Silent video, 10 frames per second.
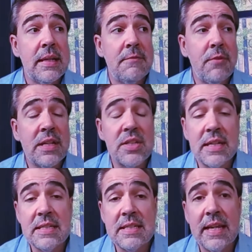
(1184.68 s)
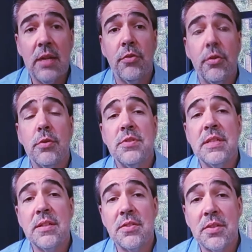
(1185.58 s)
franchise sales,
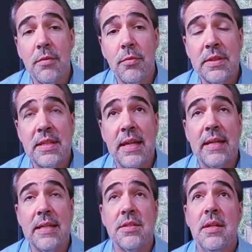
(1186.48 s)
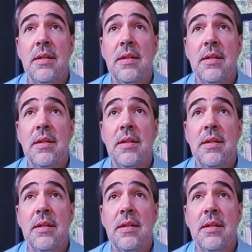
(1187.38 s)
hosting discovery days,